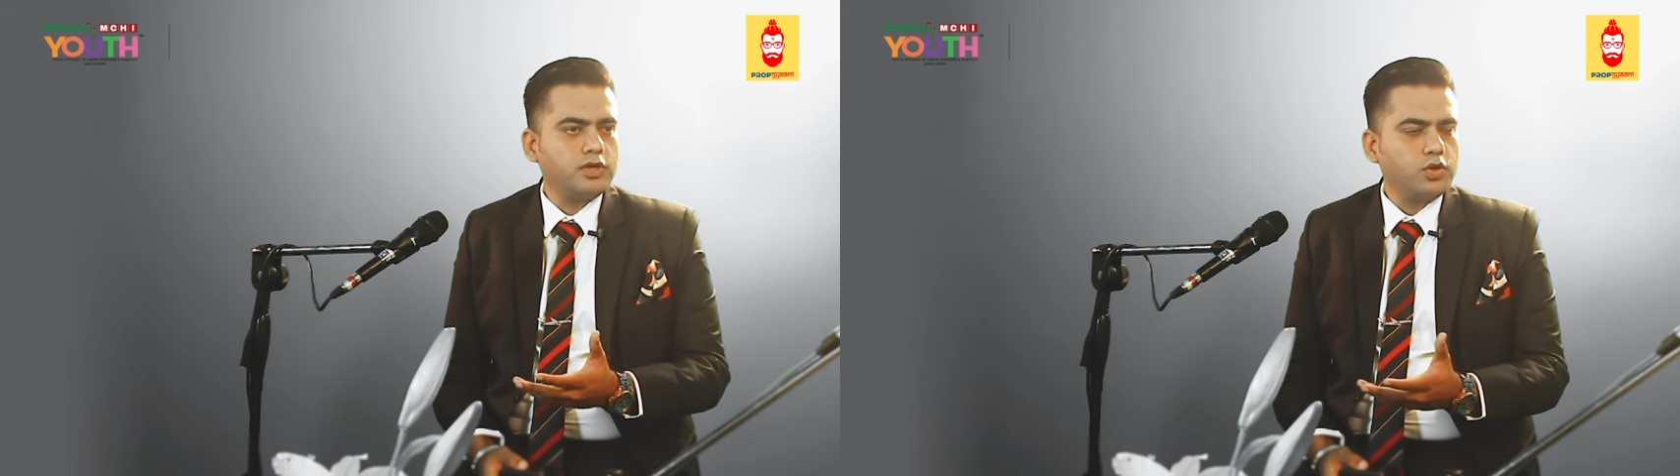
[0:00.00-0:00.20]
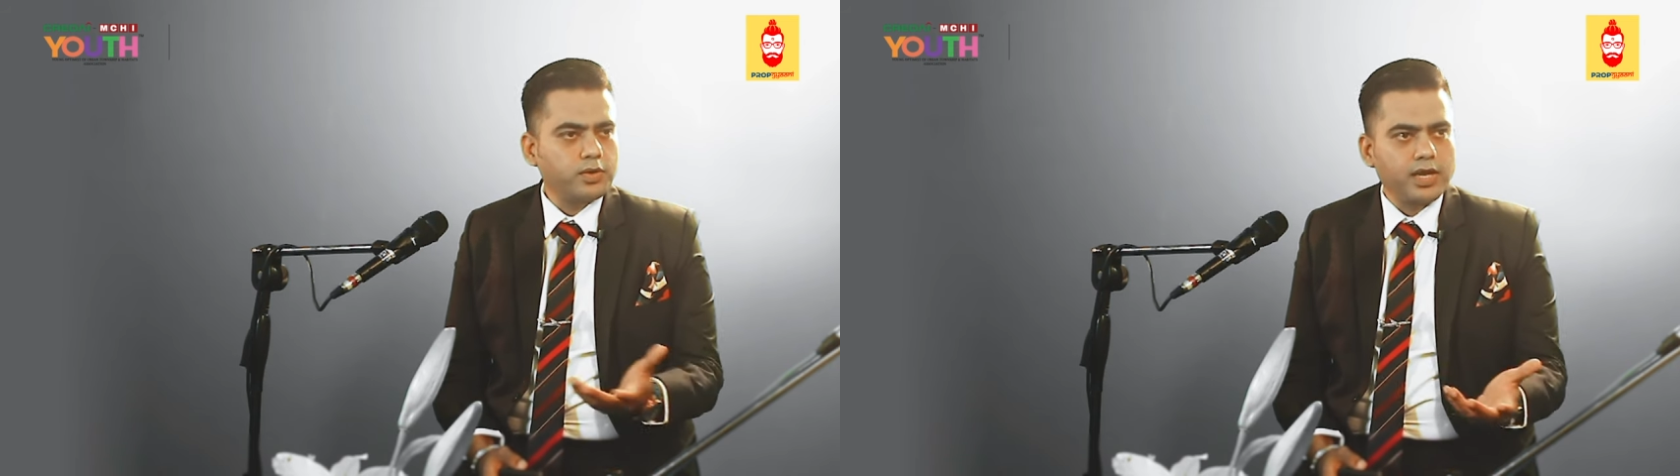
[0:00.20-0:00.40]

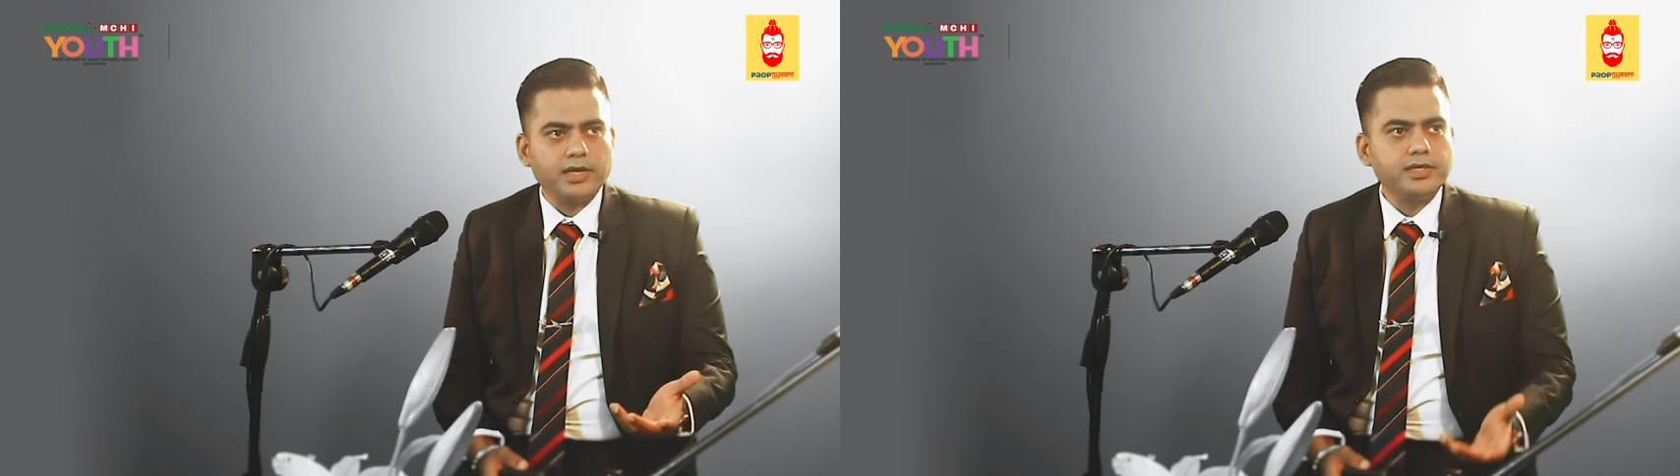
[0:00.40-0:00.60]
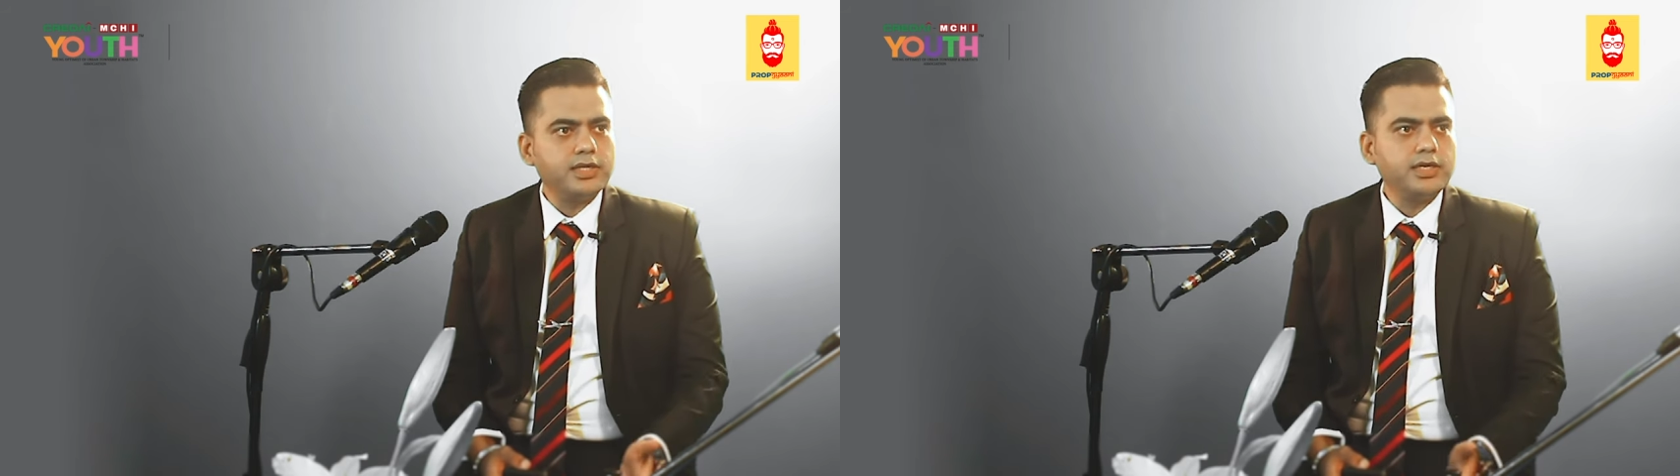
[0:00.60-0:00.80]
the
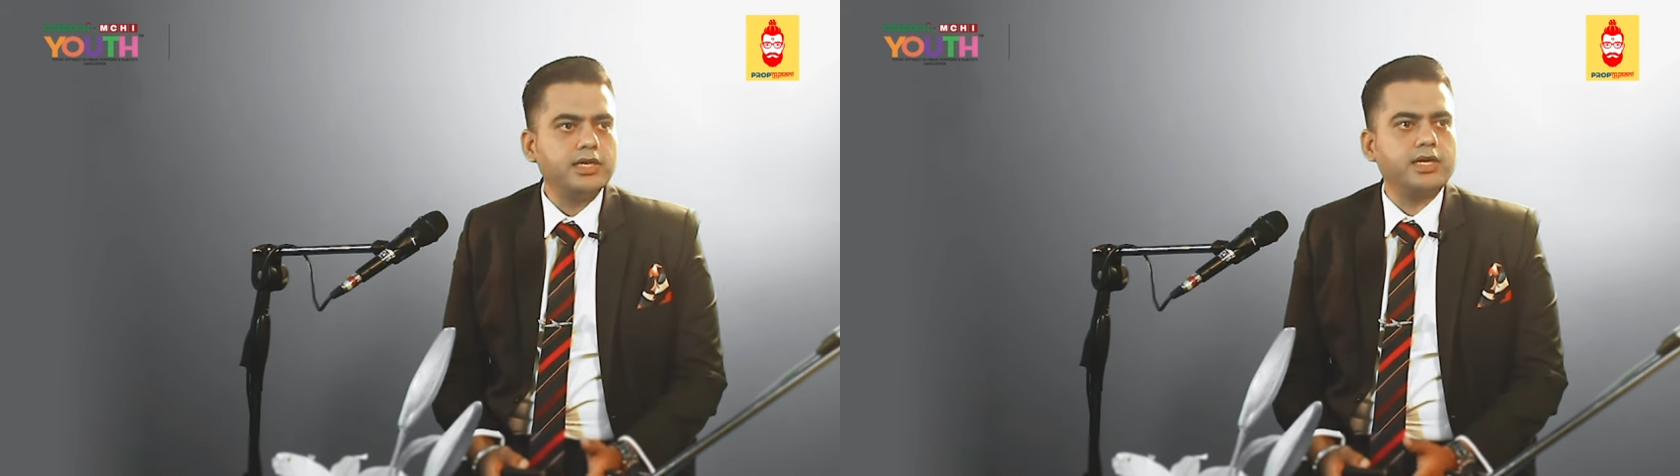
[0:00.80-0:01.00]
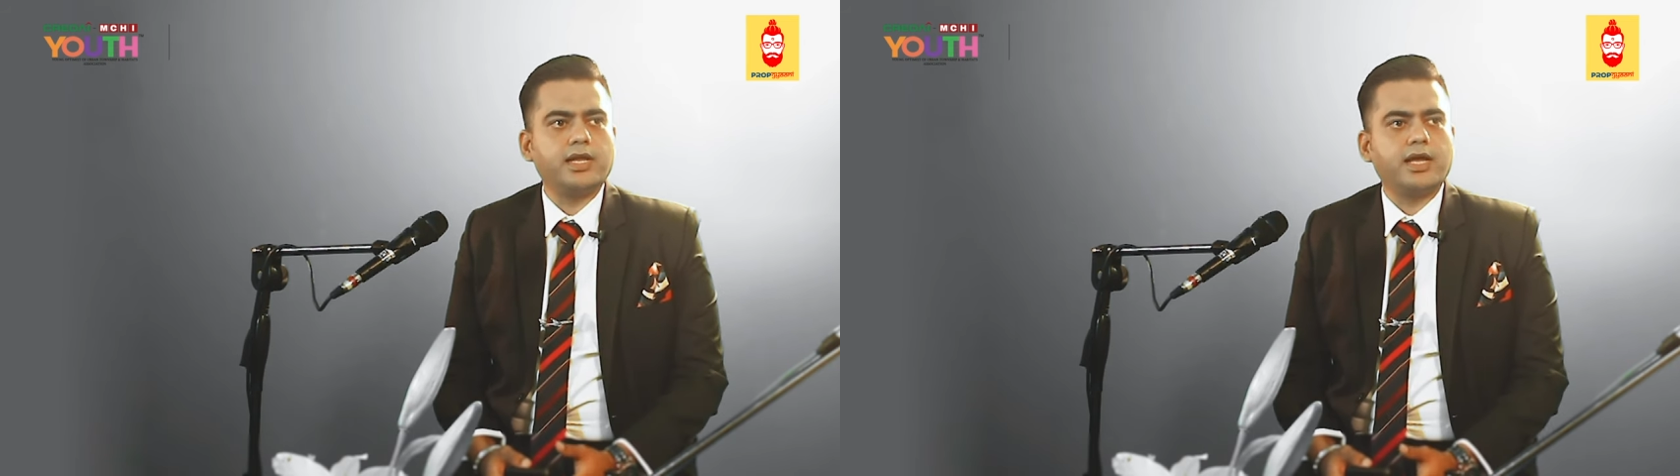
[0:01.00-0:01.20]

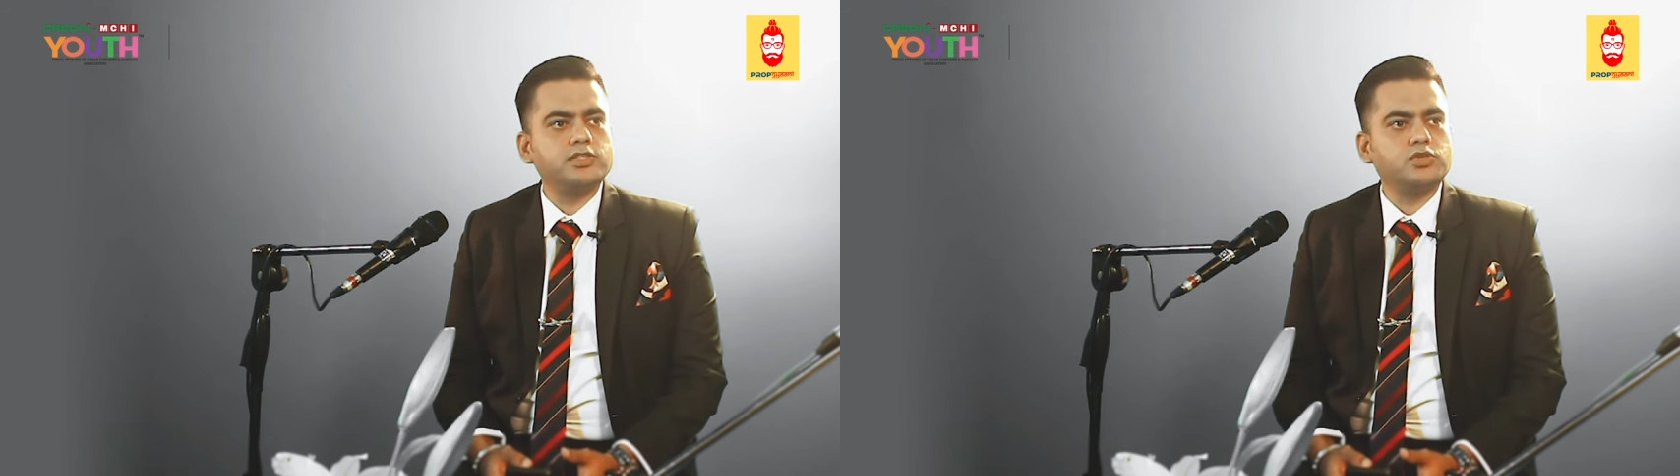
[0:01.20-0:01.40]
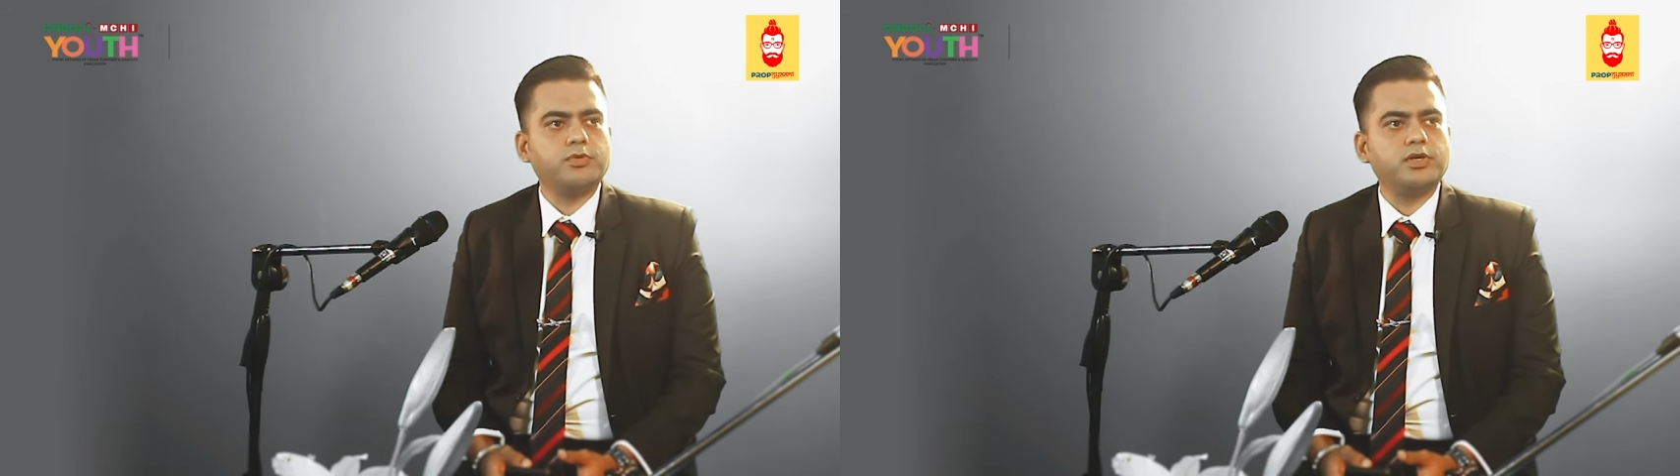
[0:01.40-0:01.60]
locality
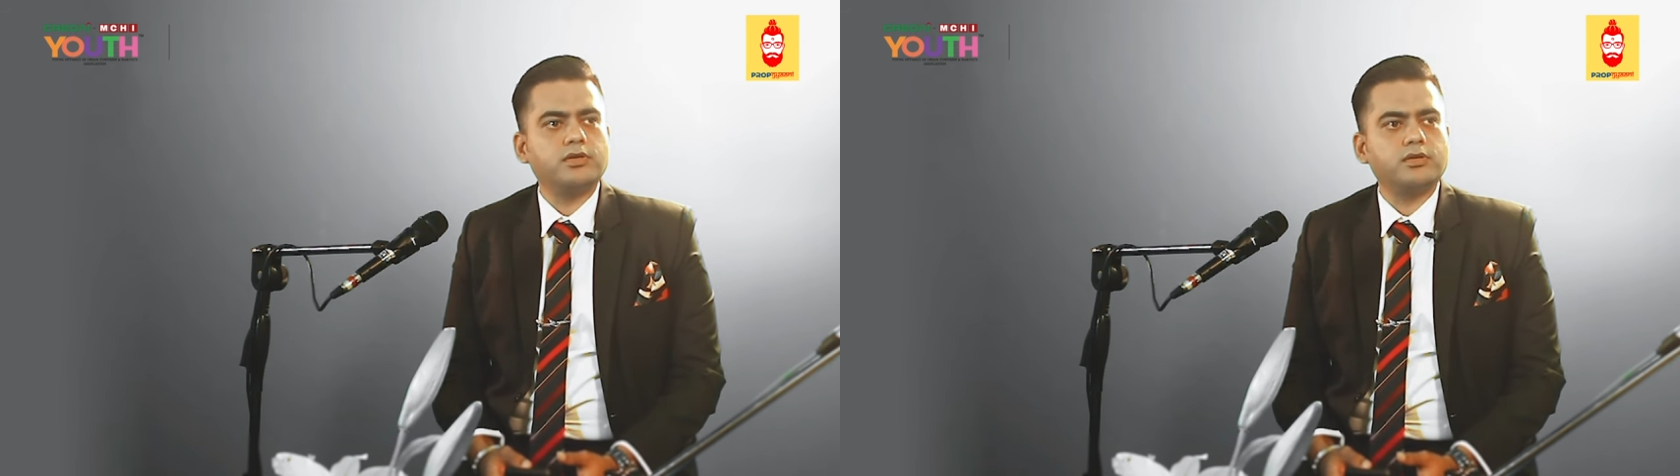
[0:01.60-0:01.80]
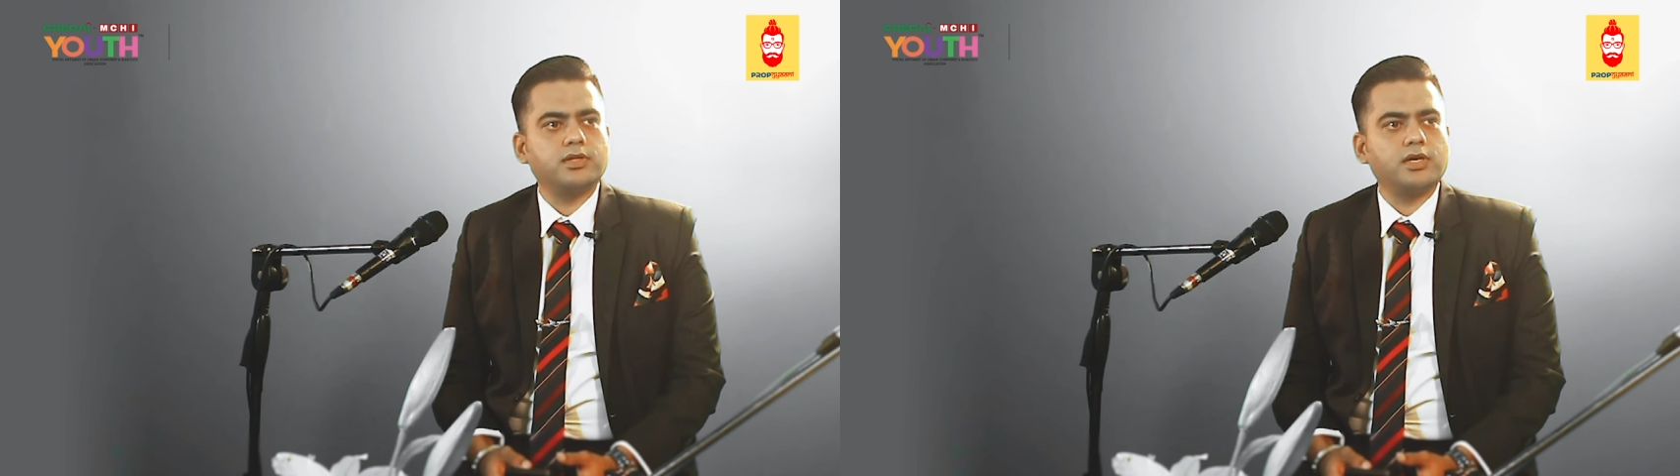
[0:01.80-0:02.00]
enhancement